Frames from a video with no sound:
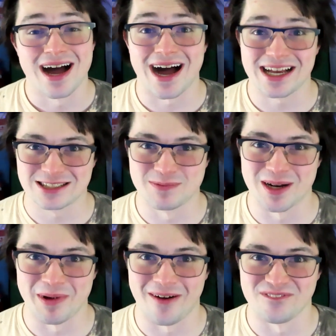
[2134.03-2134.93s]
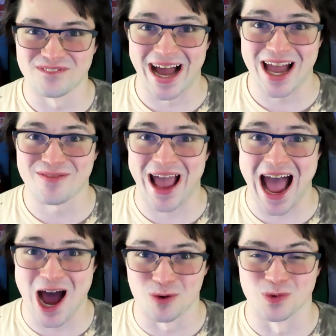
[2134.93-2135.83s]
I spent about five
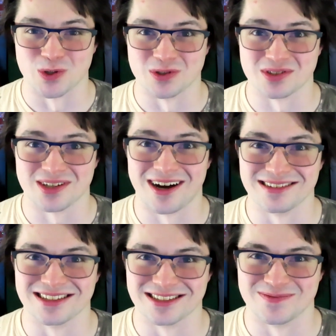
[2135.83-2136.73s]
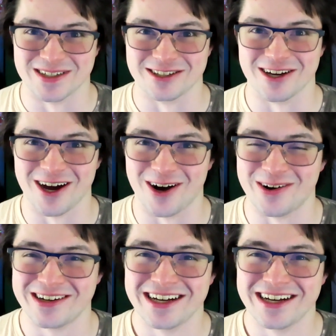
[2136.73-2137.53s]
hours on this video